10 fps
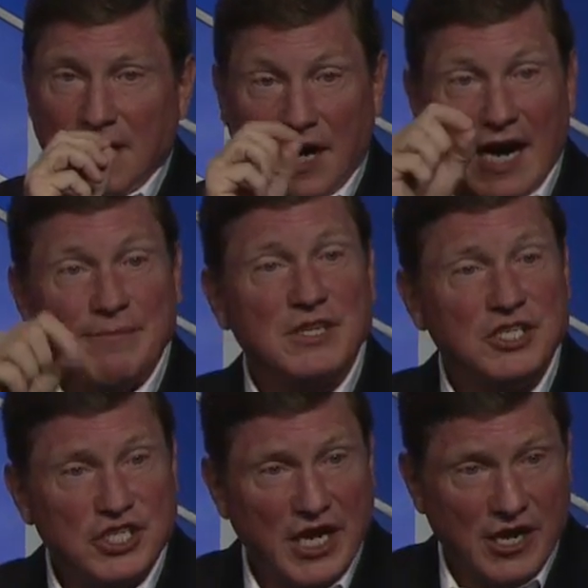I'm the
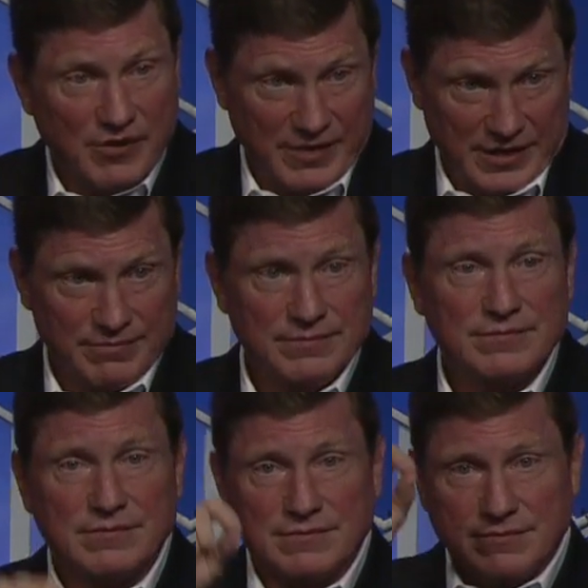chairman
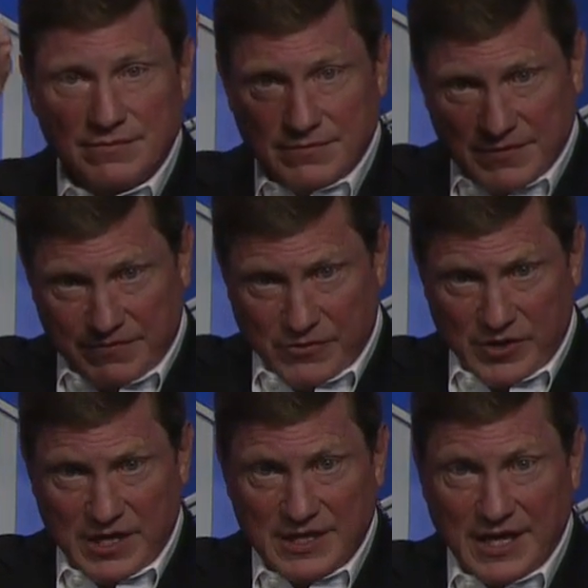for
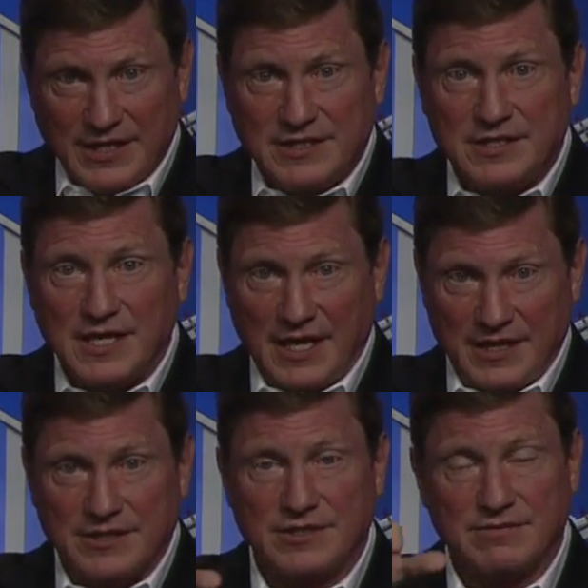the United
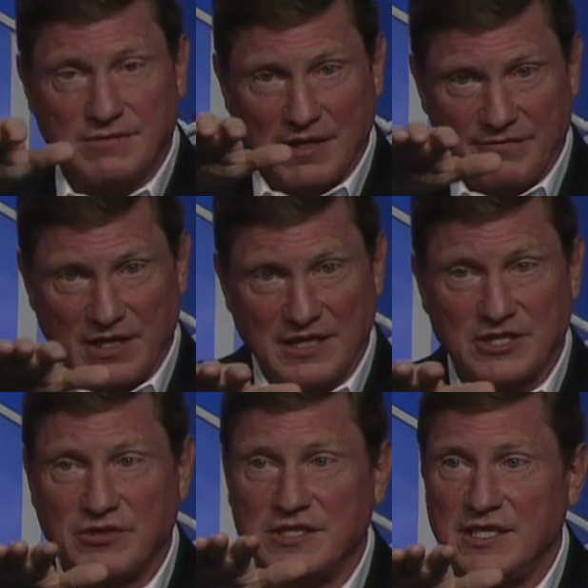States of the
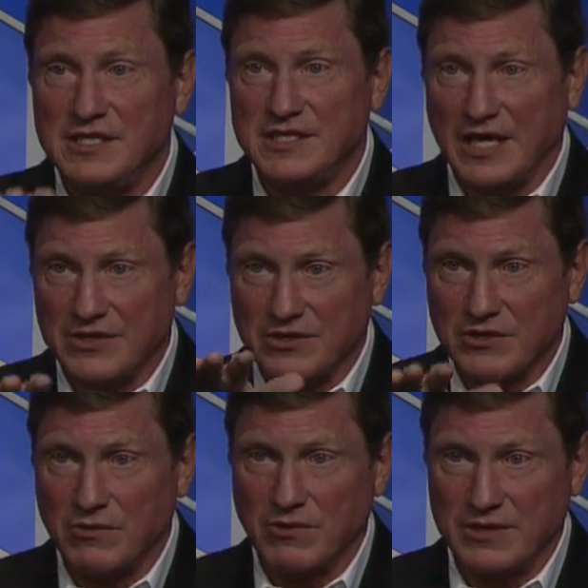Electricity Sector
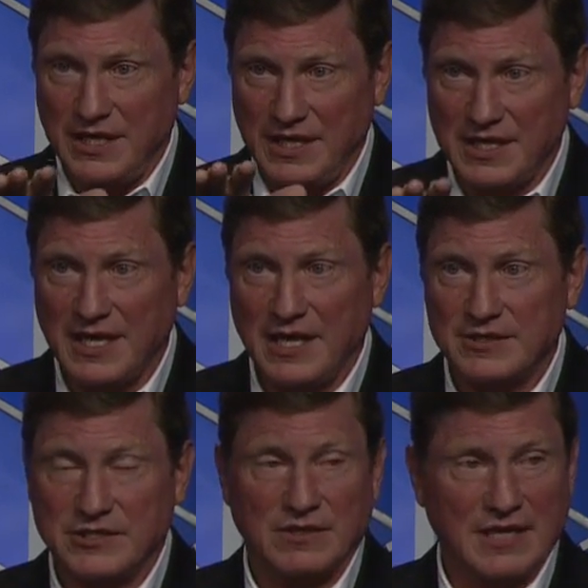Coordinating
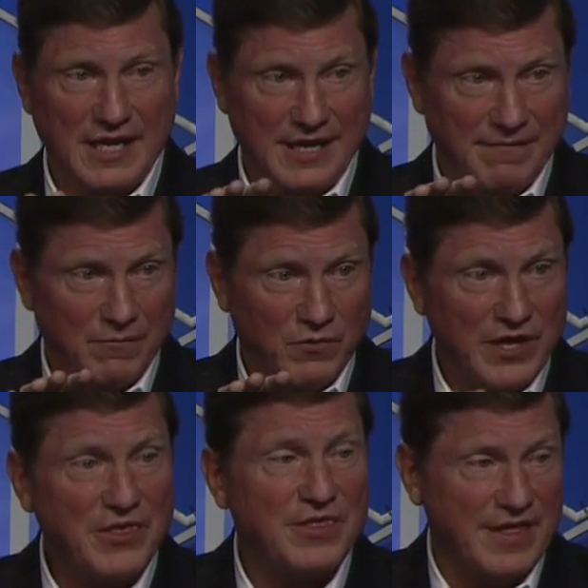Council. And
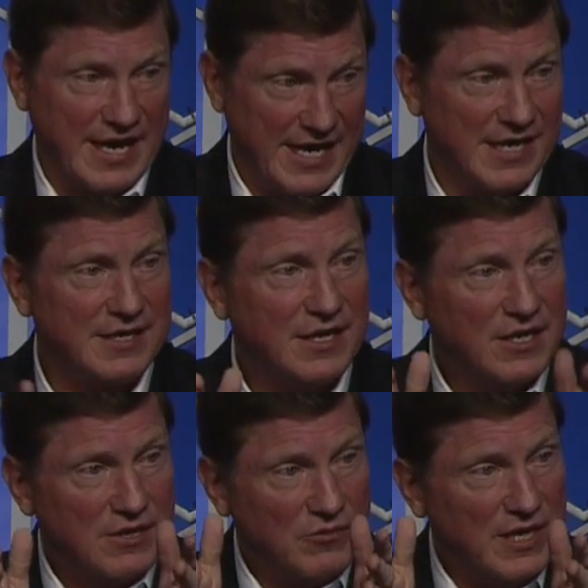with that,
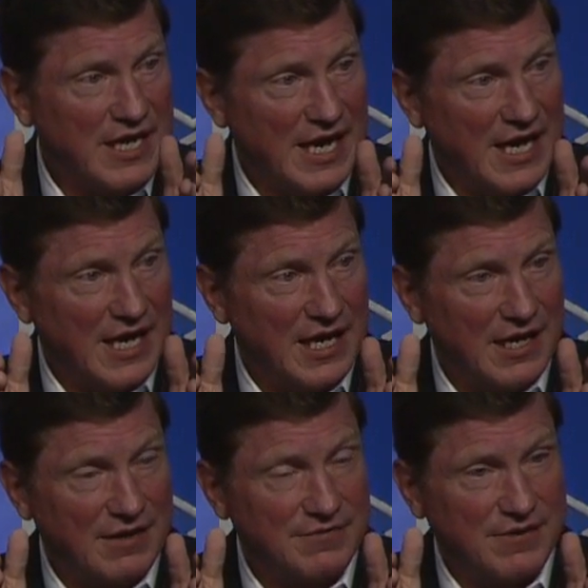we
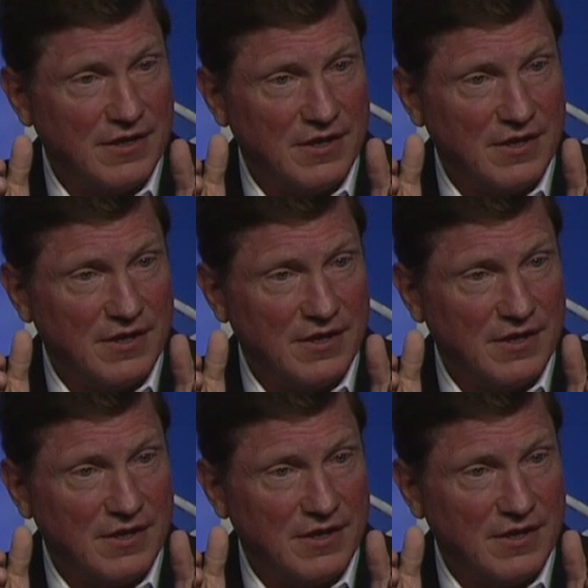have